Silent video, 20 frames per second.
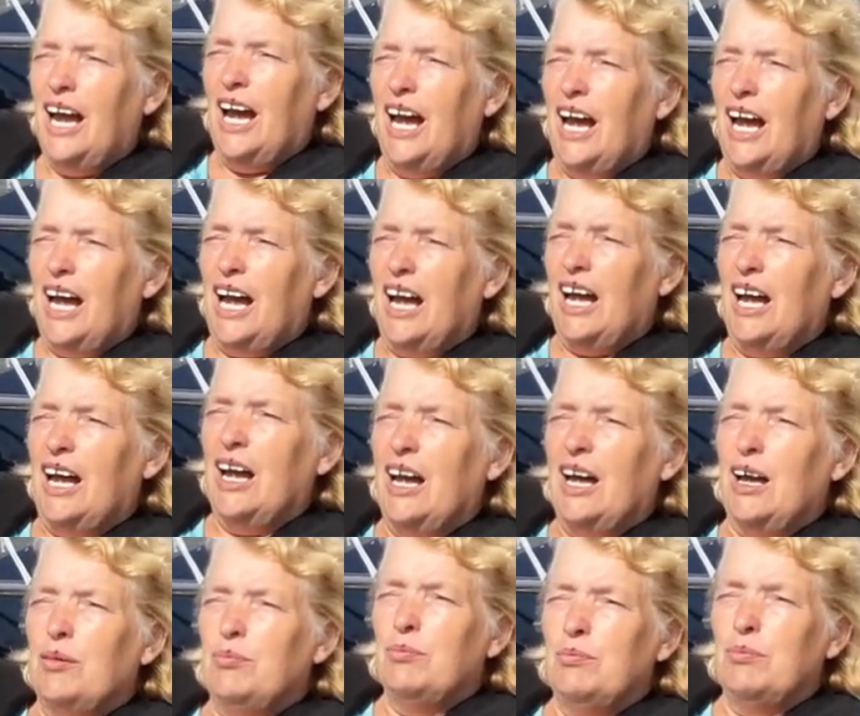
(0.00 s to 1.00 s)

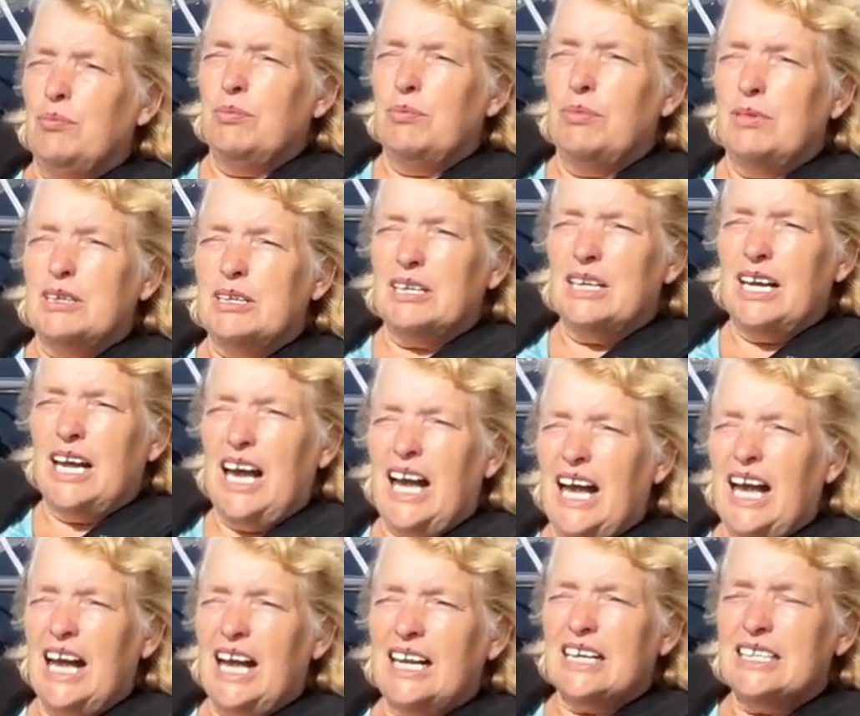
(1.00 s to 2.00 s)
Um,
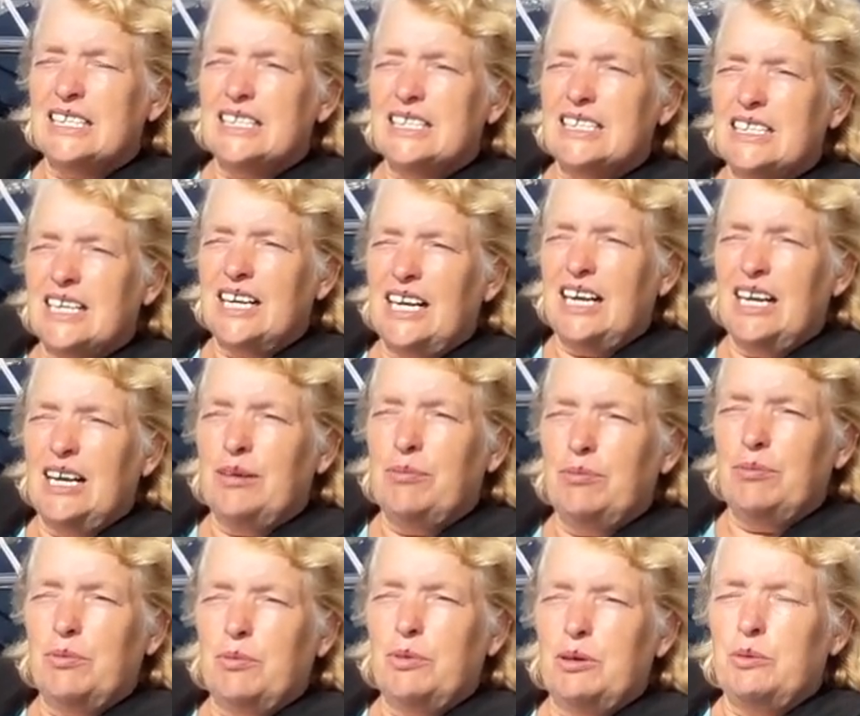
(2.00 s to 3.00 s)
and
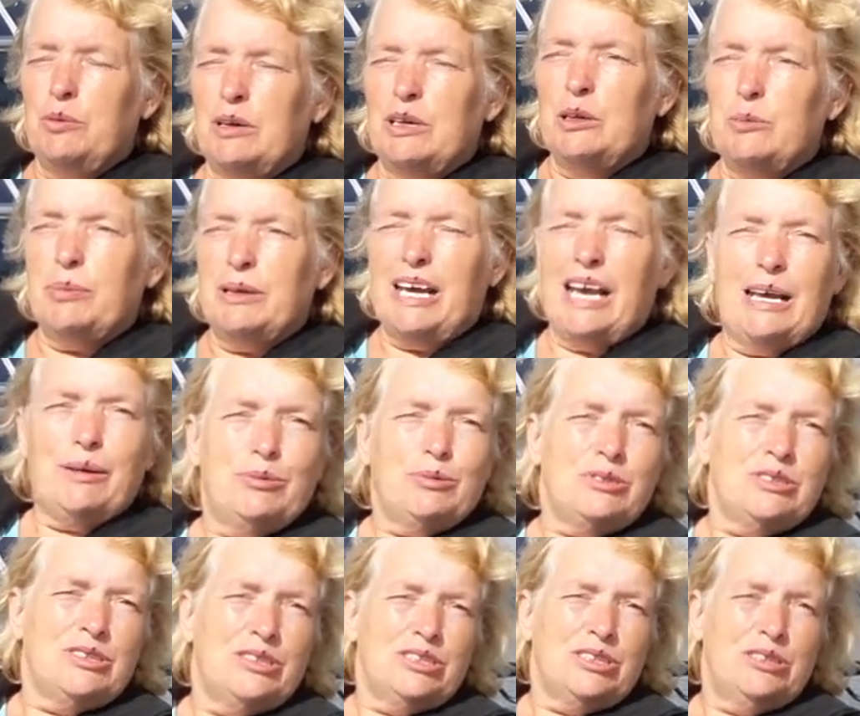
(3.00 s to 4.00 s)
um, we will be able
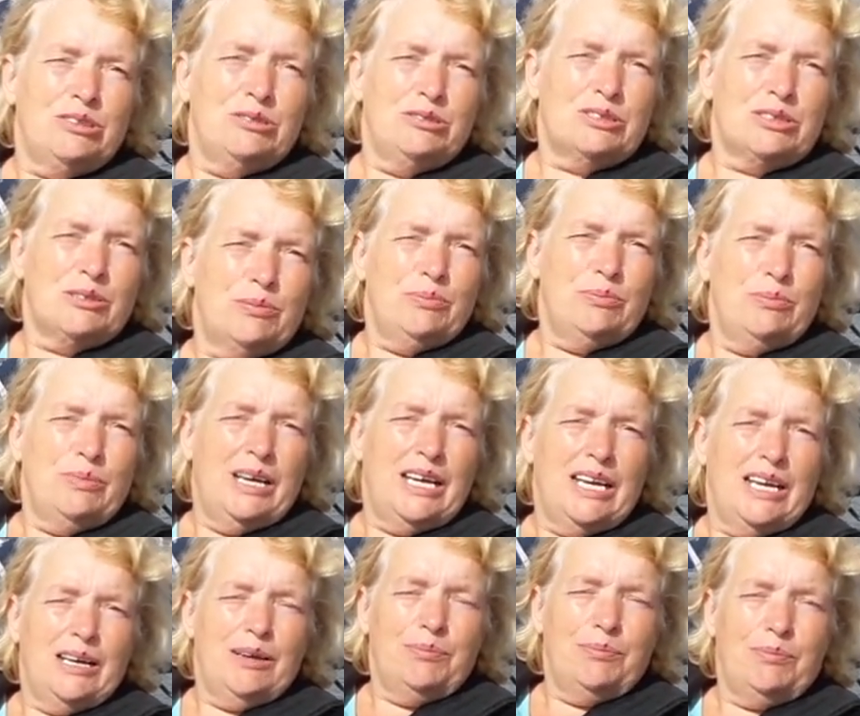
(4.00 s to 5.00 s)
to do some
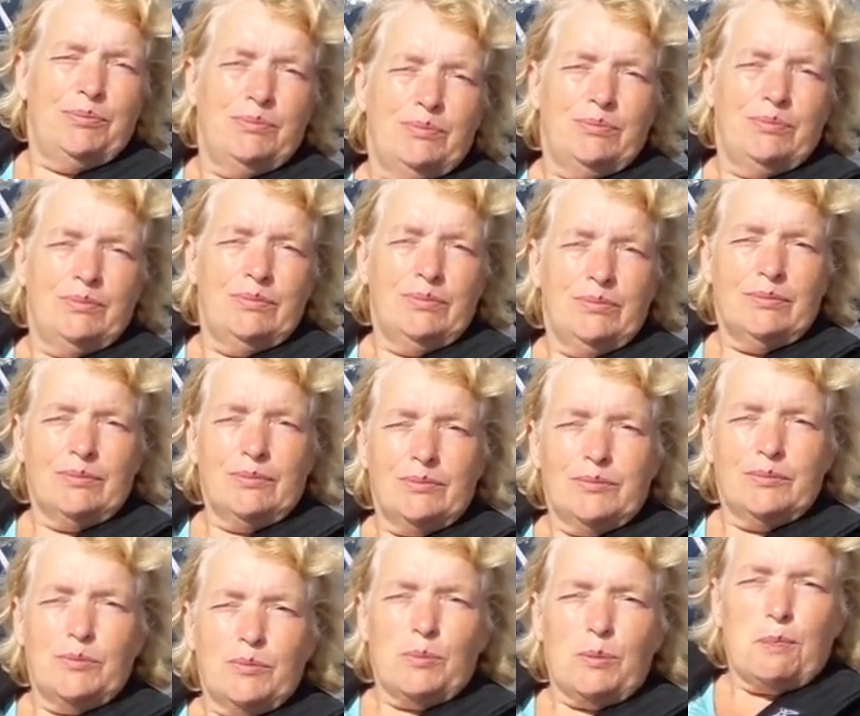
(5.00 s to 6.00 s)
um,
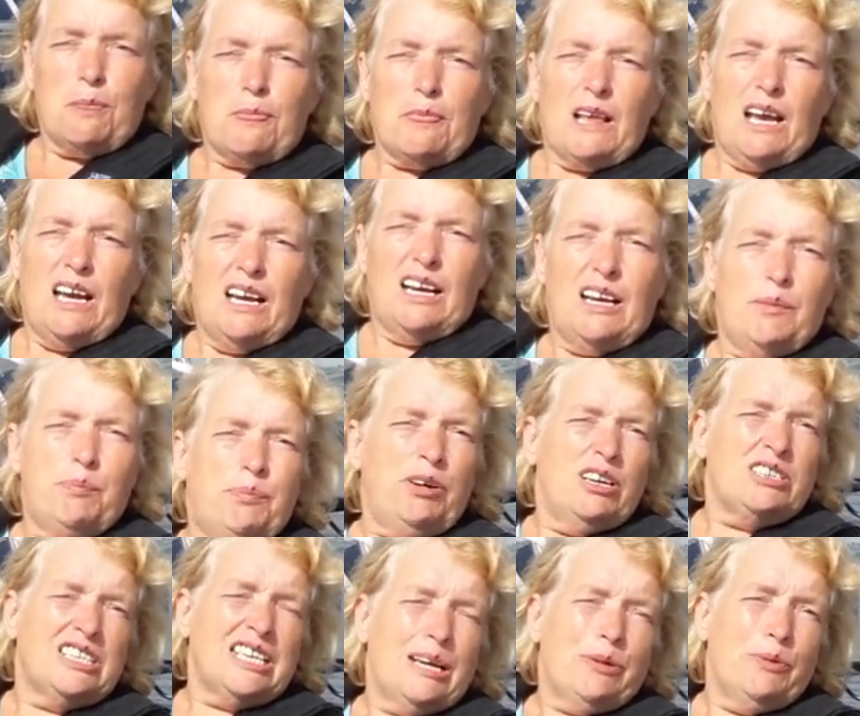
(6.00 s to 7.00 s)

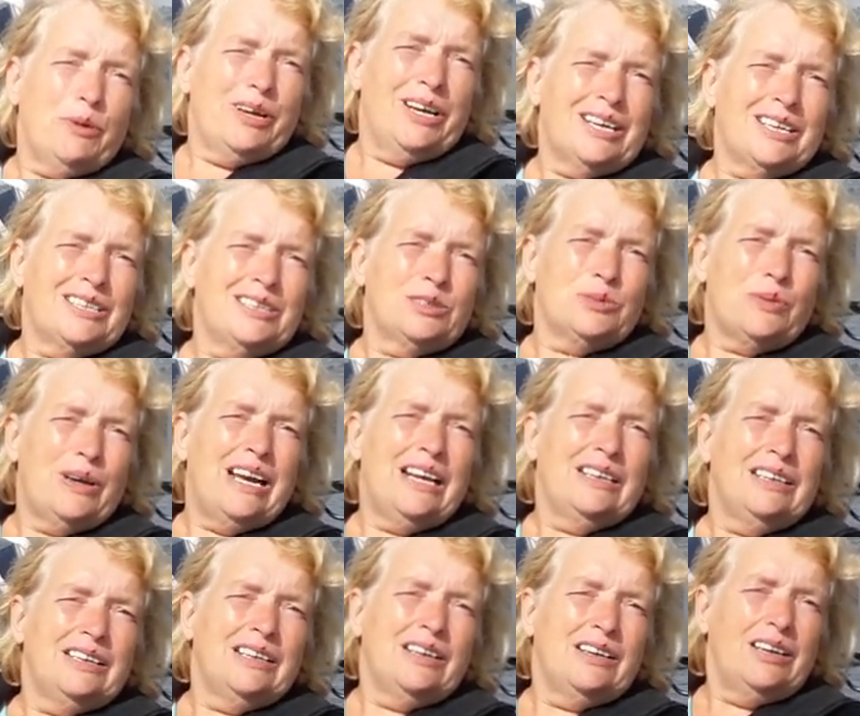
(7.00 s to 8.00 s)
project work as
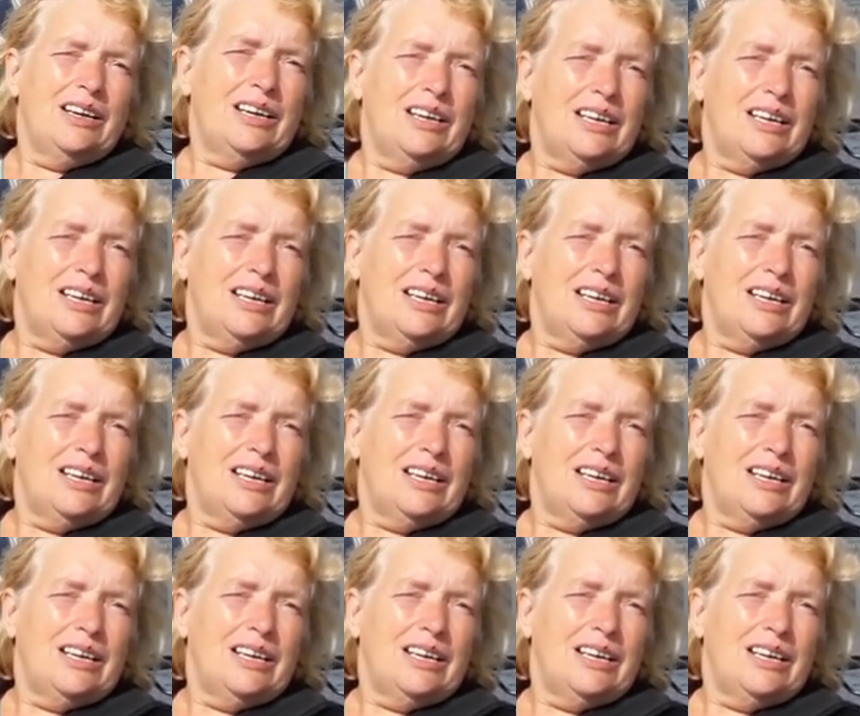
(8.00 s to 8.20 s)
well.